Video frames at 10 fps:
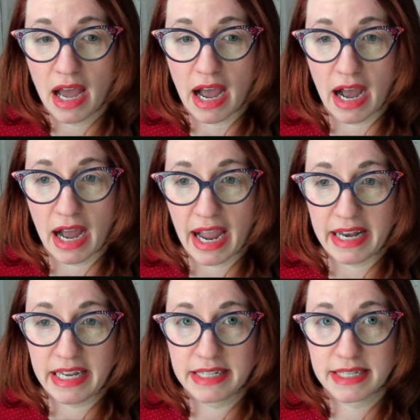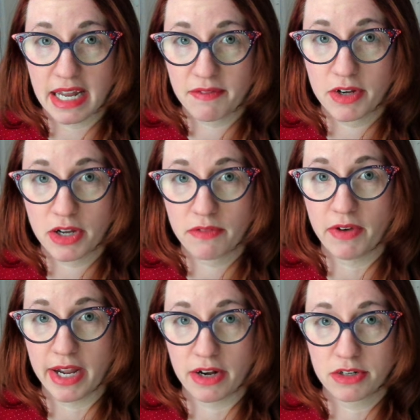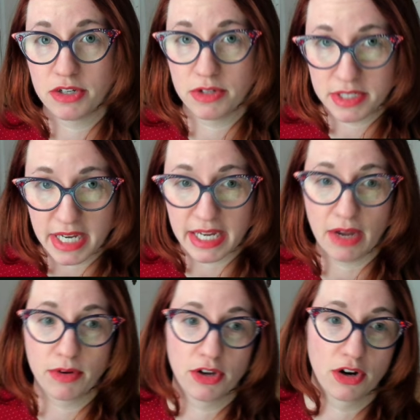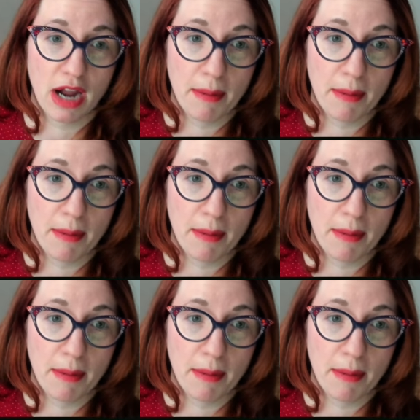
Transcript: And he's kind of a good fighter too to take out your